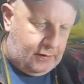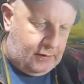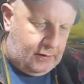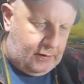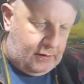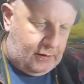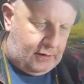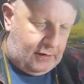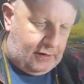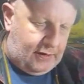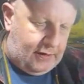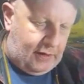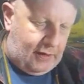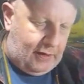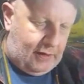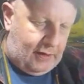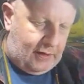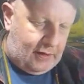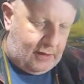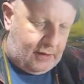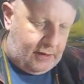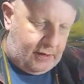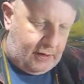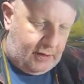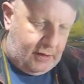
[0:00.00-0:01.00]
a little
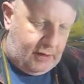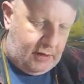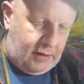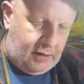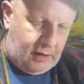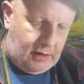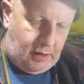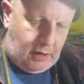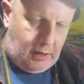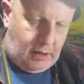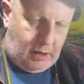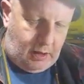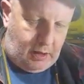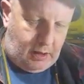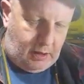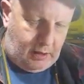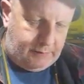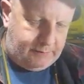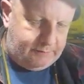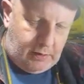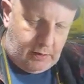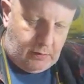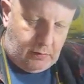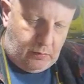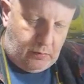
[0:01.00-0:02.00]
line
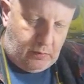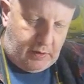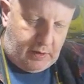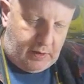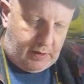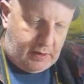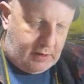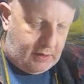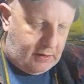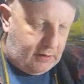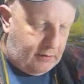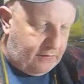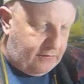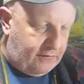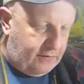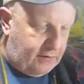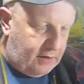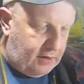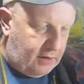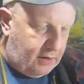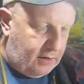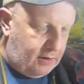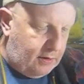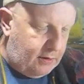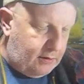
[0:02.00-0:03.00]
where
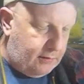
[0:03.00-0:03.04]
the